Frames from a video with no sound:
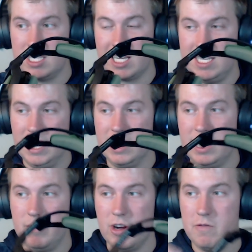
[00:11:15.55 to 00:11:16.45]
like a
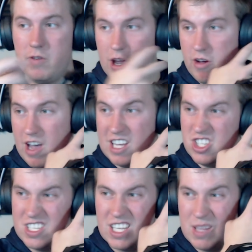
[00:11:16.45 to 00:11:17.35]
dedicated microphone, how it has
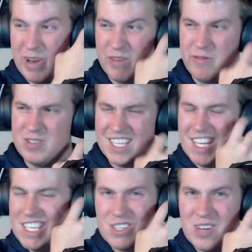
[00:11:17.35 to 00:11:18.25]
just like the microphones
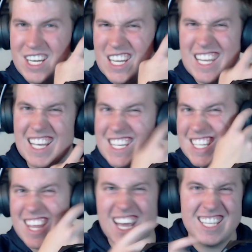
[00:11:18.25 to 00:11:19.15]
integrated
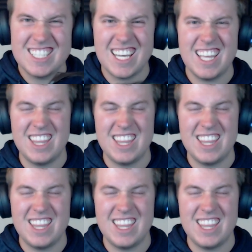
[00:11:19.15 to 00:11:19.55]
into the headset.